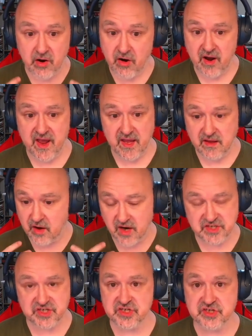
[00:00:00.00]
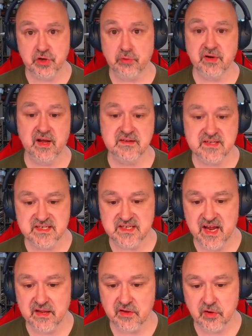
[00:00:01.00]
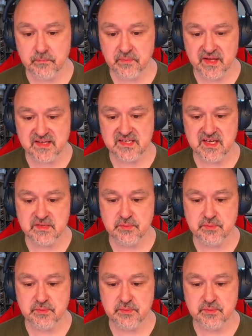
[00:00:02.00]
I just don't understand the complexities,